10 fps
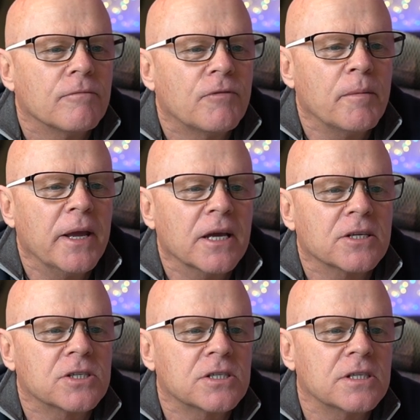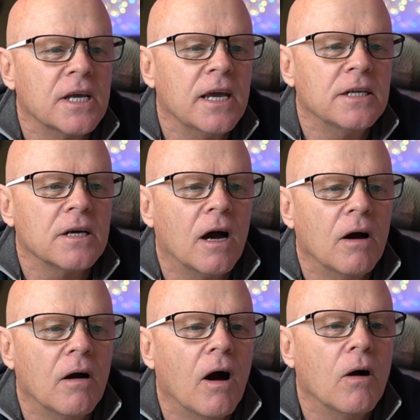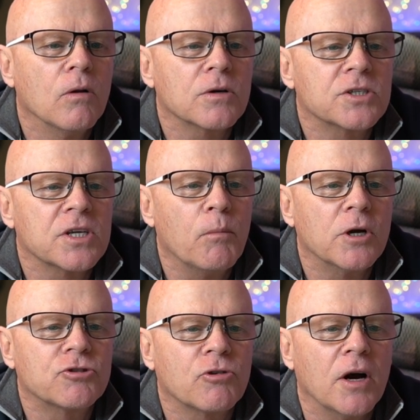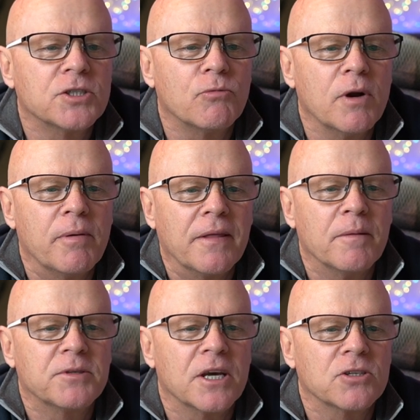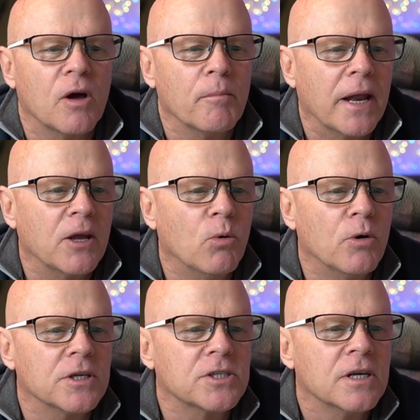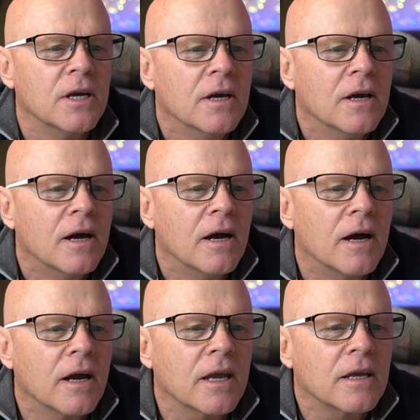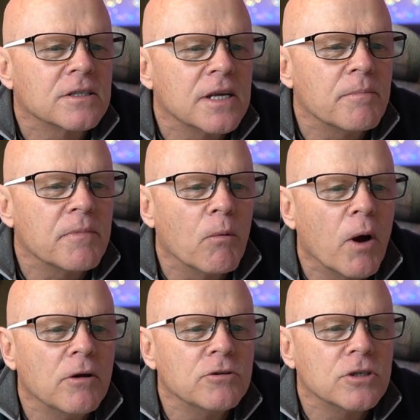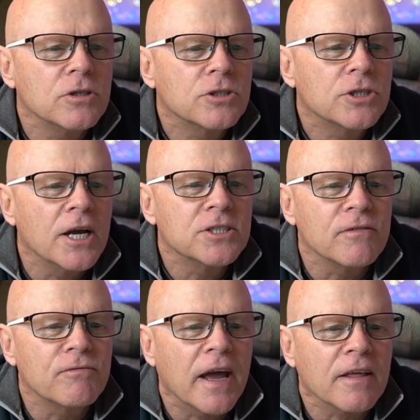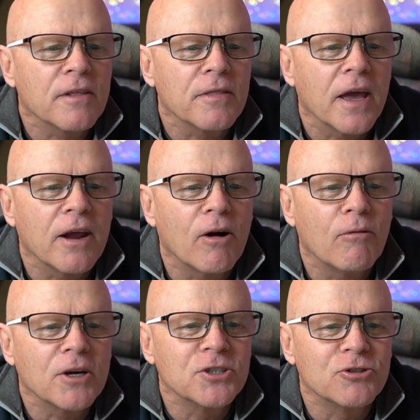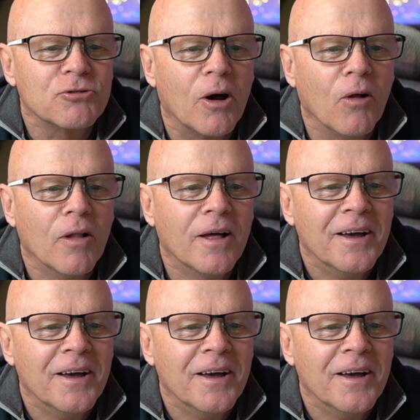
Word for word: Photomix said, uh, "Oh look, someone tried to rebrand themselves like Manny Ortiz, uh, except they won't change the fact that they are a Russian troll